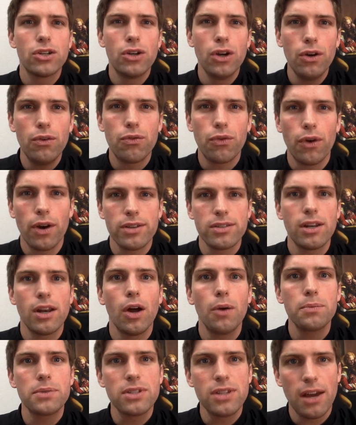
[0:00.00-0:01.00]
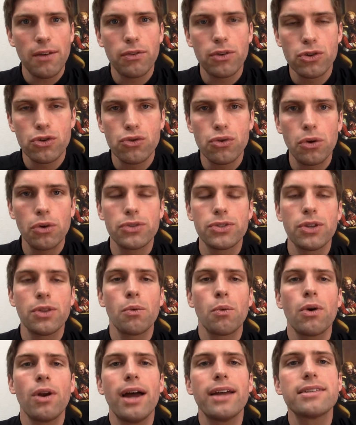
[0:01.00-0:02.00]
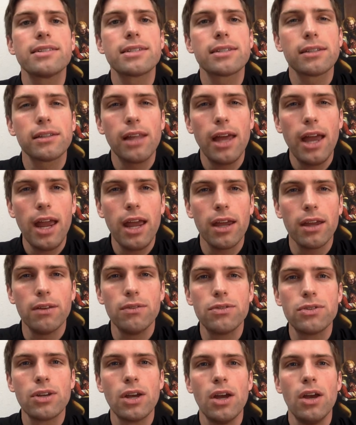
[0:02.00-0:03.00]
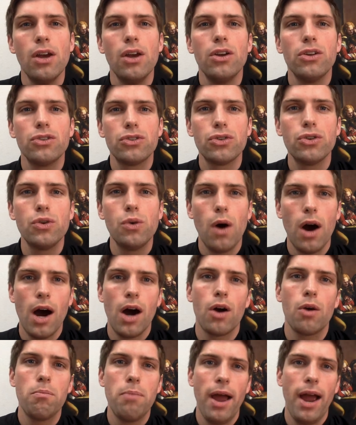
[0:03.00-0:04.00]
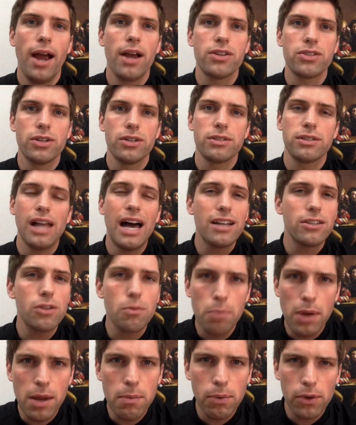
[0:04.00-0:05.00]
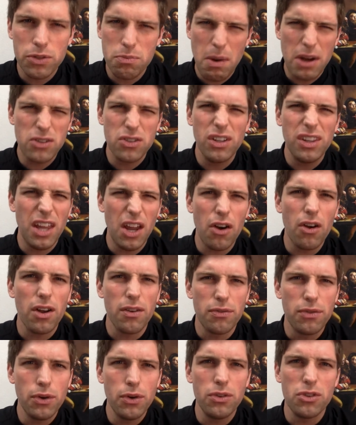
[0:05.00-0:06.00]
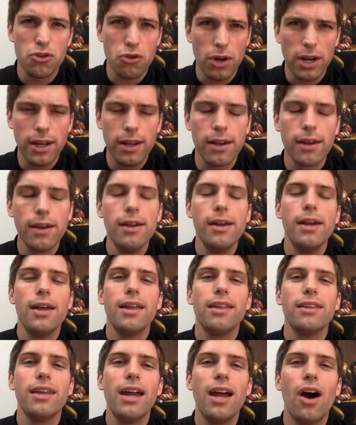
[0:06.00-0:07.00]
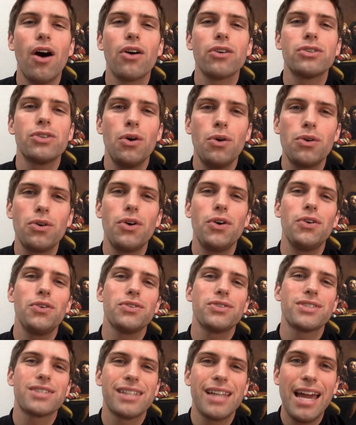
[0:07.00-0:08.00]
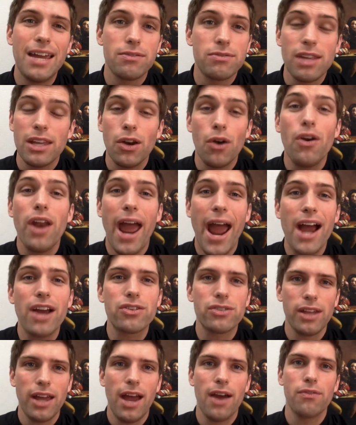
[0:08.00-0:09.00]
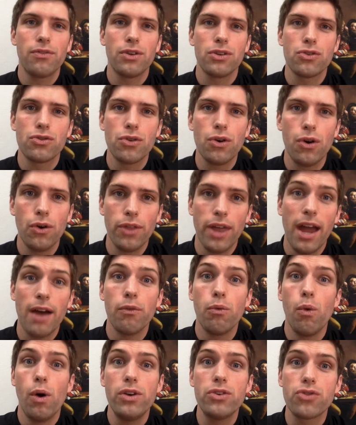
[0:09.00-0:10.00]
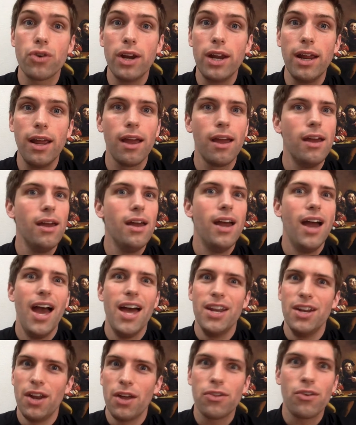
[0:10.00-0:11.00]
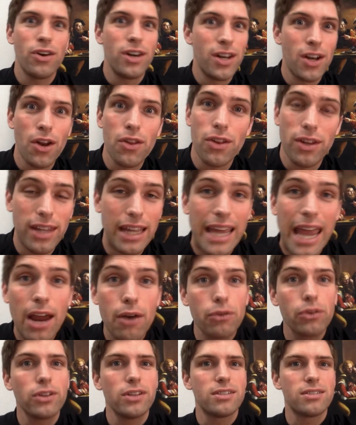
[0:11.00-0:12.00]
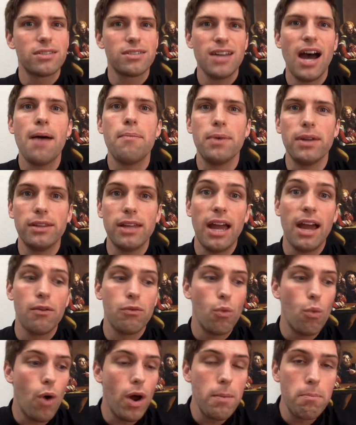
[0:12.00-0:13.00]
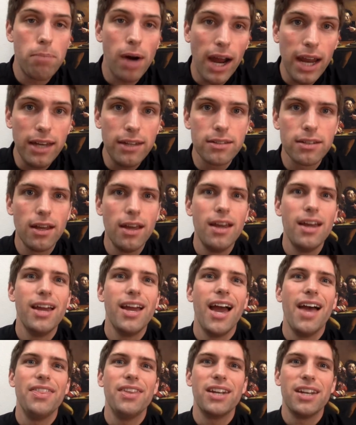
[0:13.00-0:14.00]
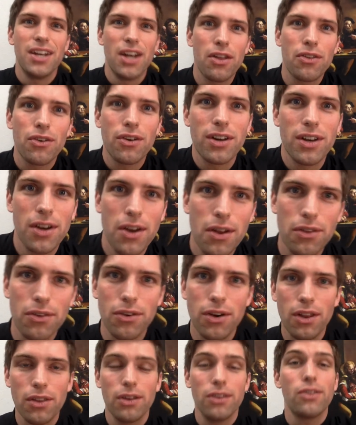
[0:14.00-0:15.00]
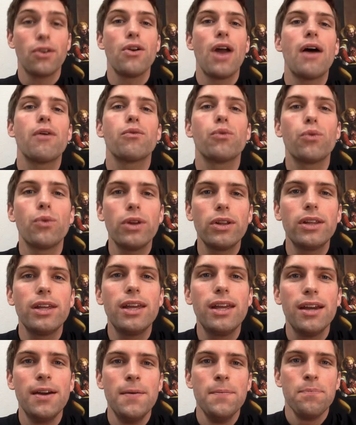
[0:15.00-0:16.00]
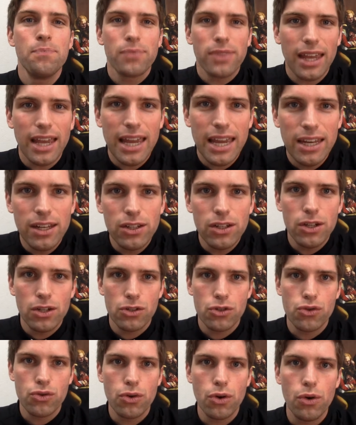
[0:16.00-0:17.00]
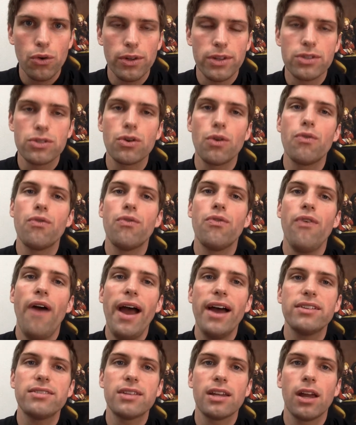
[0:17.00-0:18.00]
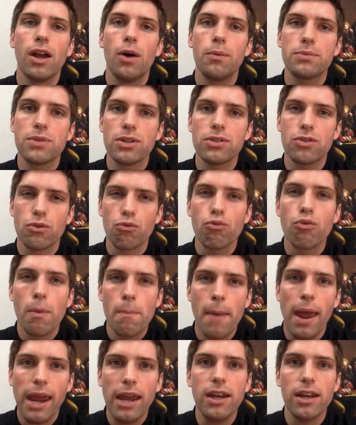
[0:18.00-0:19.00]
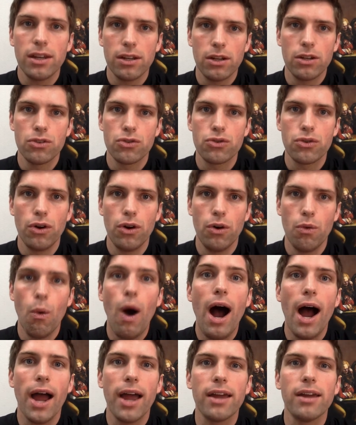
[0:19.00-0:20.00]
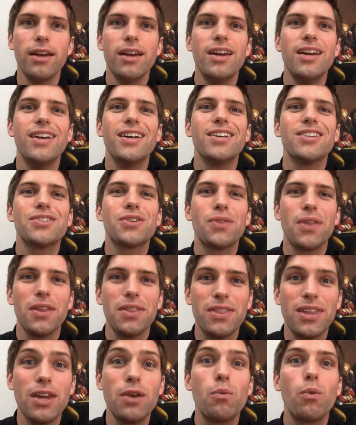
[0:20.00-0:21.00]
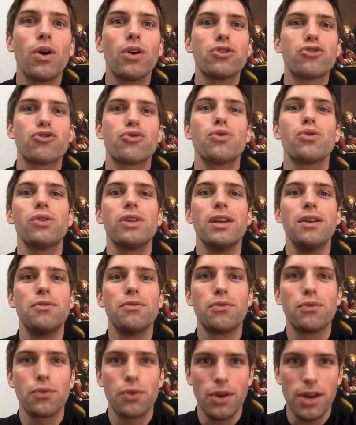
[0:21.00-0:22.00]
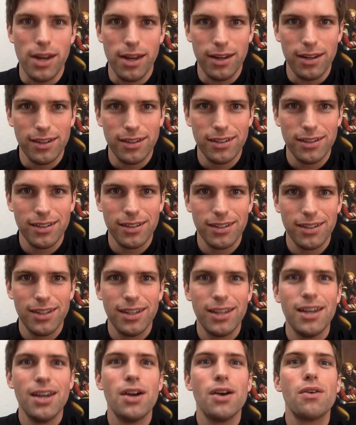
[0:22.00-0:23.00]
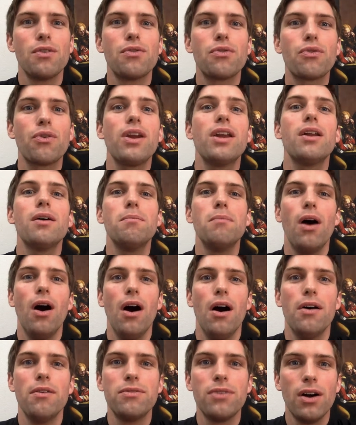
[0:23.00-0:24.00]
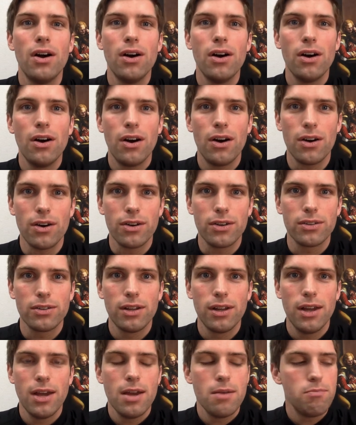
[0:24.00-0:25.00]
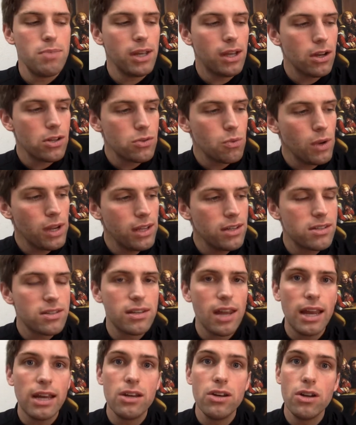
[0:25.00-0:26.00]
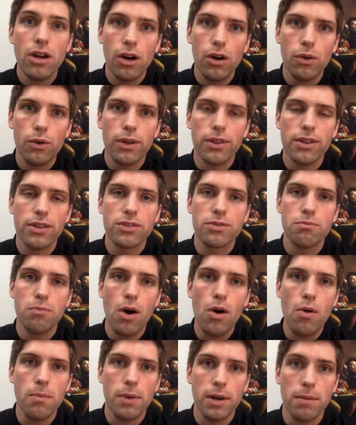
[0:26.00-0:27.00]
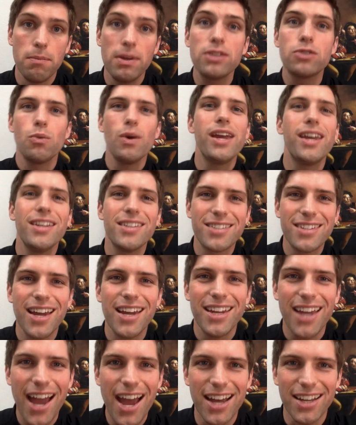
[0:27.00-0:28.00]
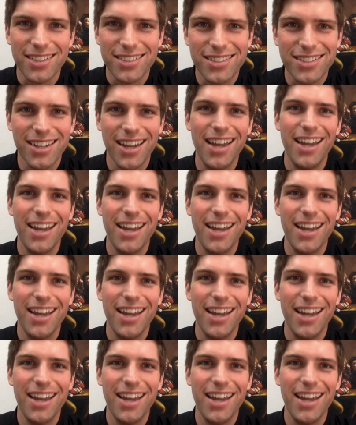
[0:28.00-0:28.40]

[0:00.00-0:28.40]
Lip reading: good for us. It helps us have control so that we're not slaves to our passions. Lots of people, especially in the area of food and drink, they are total slaves. They don't actually have control. They have one drink and another, and they can't really stop it. They have one bite and then another and another and another. They're not really in control. And so fasting helps us remain in control. Why? So that then we're truly free. Freedom of heart. Because we can say no in this moment, it means we can say yes